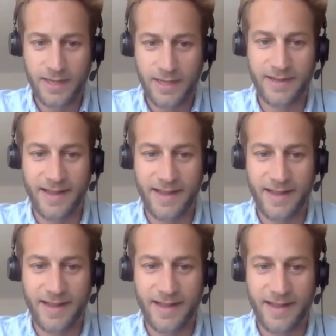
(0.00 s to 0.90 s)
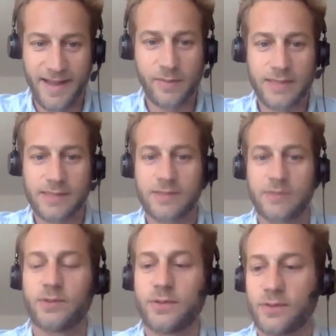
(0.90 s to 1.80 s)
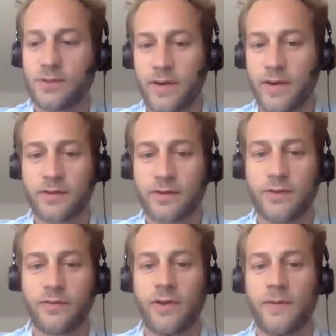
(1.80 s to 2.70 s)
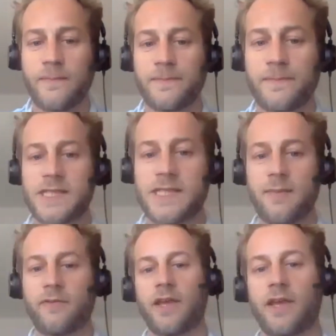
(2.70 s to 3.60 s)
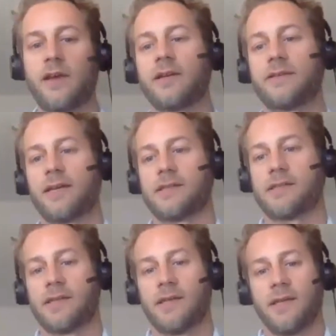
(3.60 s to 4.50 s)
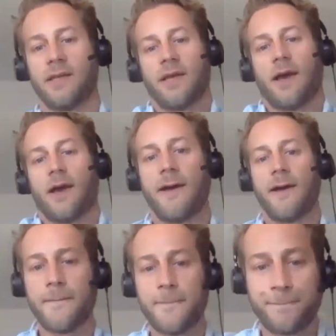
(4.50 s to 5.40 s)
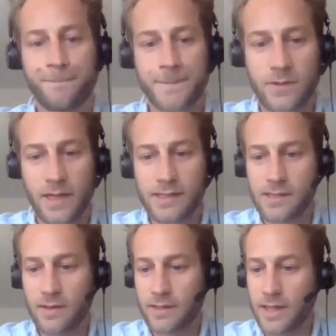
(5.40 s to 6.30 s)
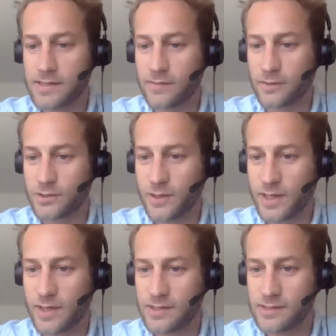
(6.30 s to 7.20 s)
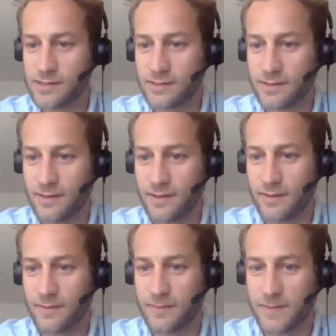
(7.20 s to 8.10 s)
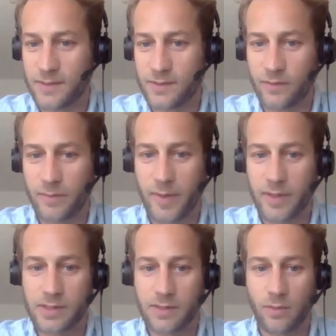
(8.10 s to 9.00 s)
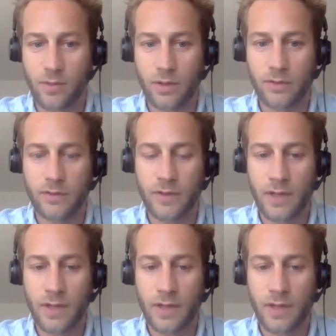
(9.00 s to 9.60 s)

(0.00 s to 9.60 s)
And Julian Demetz, so you're director of DMFK Architects. So thanks a lot, guys, for joining us in your different parts of the world.